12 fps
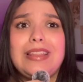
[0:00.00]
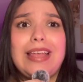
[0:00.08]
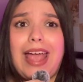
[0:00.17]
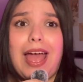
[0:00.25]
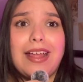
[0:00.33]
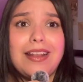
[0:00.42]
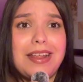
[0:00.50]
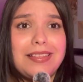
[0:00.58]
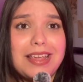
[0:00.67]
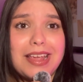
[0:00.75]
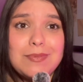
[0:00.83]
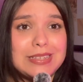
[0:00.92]
like I didn't
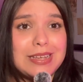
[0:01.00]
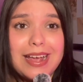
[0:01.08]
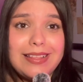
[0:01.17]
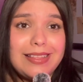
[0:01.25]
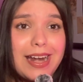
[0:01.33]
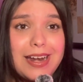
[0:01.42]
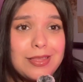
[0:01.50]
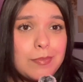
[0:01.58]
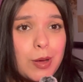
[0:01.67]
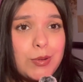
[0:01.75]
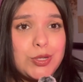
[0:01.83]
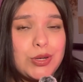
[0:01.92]
think I was gonna get that in the
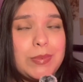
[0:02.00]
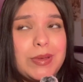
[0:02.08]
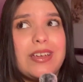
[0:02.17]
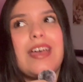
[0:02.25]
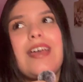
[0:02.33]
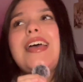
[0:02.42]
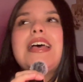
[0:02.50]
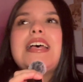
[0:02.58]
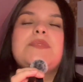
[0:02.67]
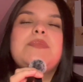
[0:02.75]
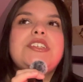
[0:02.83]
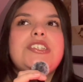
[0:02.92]
poetry book,
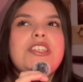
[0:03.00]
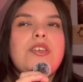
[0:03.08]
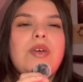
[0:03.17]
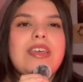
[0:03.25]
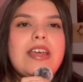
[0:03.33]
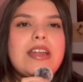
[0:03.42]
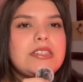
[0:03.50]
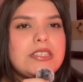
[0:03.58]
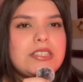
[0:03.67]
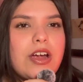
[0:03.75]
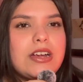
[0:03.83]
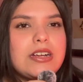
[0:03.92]
especially the way that it
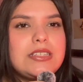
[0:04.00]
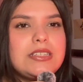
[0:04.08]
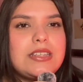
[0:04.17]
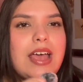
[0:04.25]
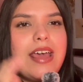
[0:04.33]
starts.